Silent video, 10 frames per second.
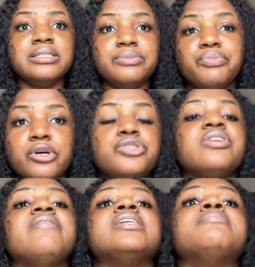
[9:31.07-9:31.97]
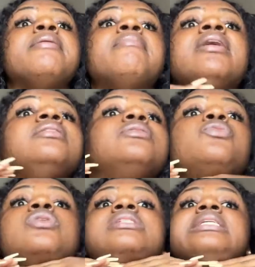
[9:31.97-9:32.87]
bus drivers, my mind
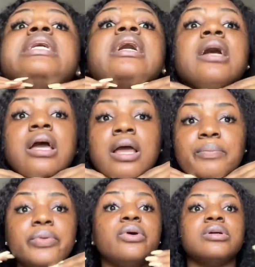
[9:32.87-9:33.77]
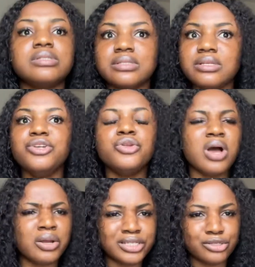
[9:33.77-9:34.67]
was here, because you know
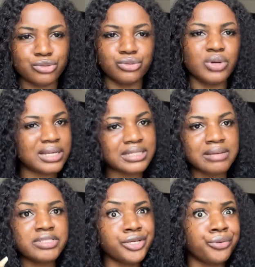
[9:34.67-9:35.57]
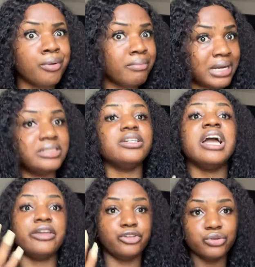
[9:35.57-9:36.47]
how they used to do at times. They run mad.
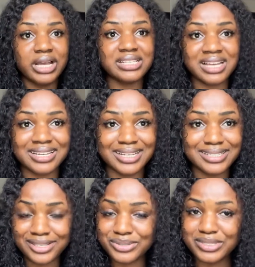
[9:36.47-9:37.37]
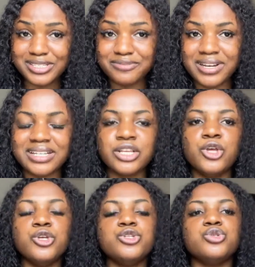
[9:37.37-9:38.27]
You guys can attest to this fact.
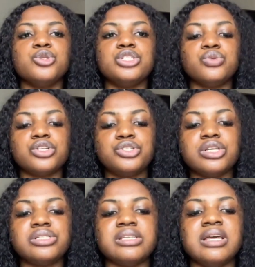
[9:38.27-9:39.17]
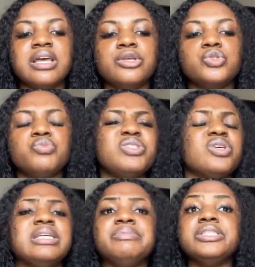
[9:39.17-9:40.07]
So it was just, to me, it was
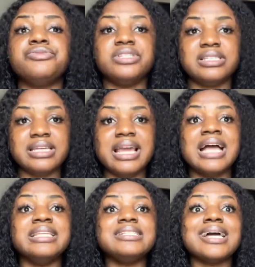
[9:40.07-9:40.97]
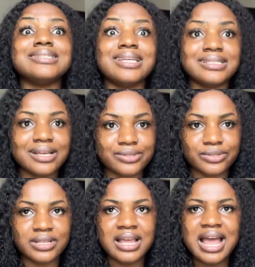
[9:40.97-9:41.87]
a bit risky, and they charged 10,000.
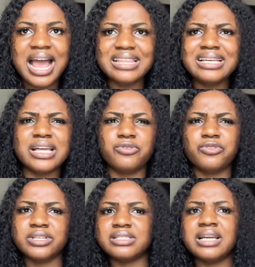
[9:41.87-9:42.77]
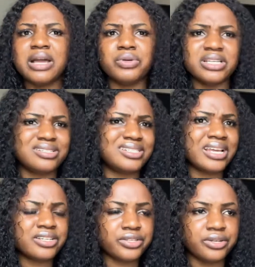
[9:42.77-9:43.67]
I think at first the guy wanted to
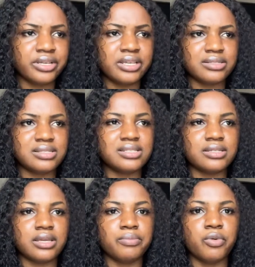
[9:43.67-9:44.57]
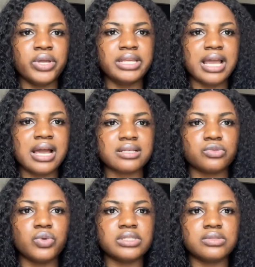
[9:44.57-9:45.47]
charge 6K, but when he asked
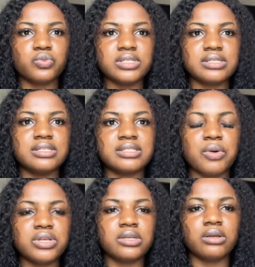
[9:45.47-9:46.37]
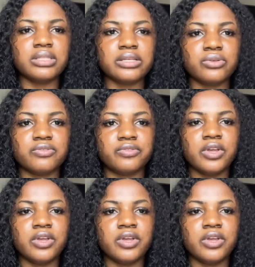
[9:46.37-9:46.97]
what is inside, what's the content of